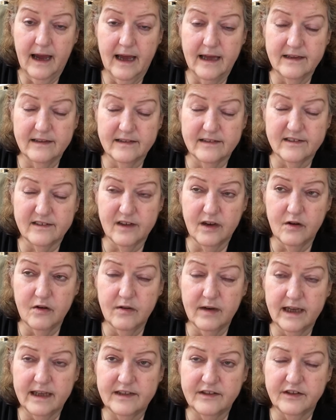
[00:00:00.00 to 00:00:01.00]
So
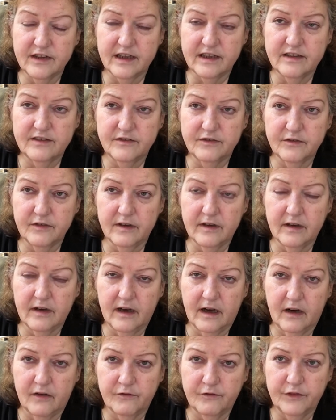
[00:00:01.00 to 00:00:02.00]
it's
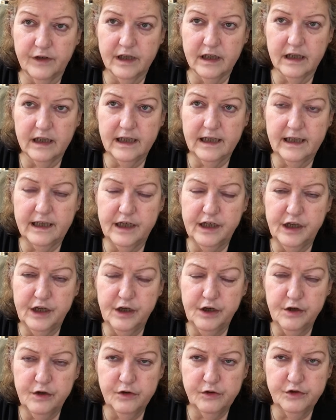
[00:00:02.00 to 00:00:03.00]
a really
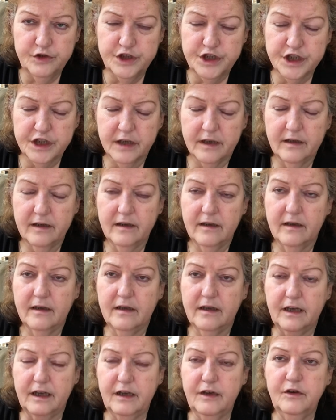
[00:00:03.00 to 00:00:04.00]
huge
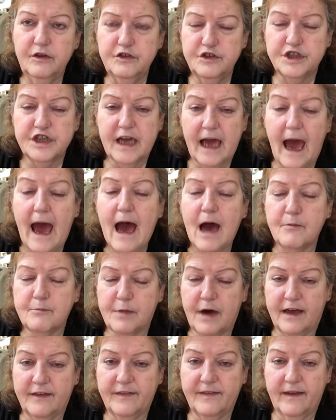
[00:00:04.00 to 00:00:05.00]
gap,
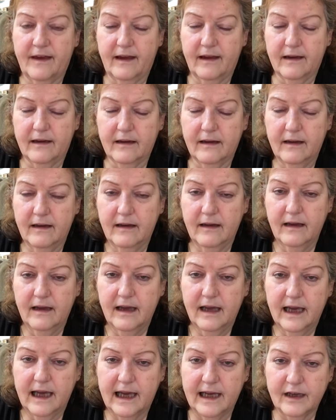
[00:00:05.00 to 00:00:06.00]
I think,
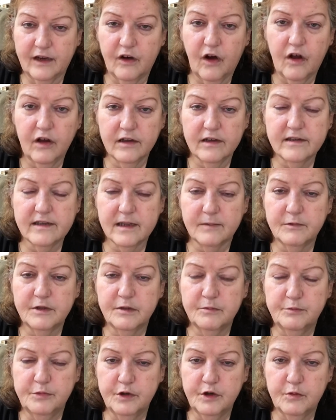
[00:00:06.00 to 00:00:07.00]
in calling someone a
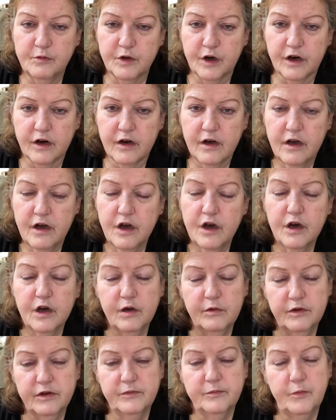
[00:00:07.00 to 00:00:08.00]
boomer who
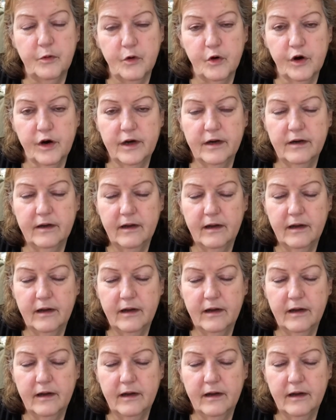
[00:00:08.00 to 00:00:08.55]
was born